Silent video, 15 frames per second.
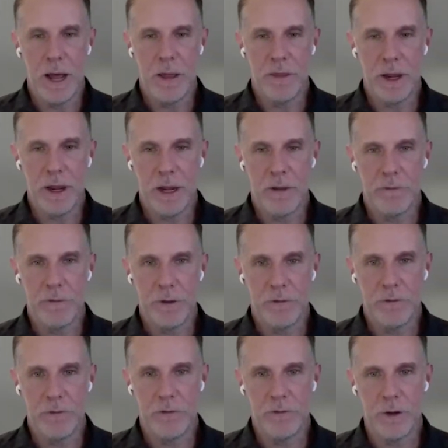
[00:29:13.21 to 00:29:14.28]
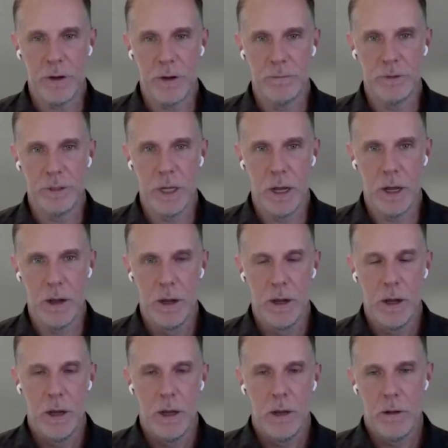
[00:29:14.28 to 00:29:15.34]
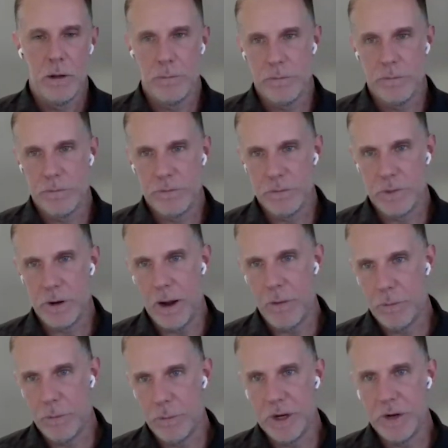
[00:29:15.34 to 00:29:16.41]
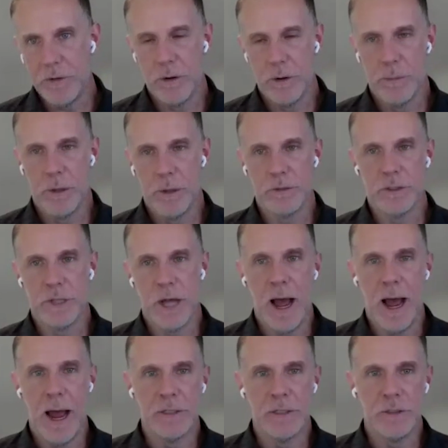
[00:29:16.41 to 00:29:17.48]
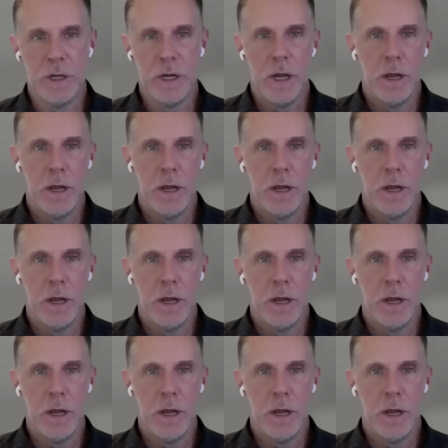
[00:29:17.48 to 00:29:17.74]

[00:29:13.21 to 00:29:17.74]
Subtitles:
I think if the system's a reasonable size,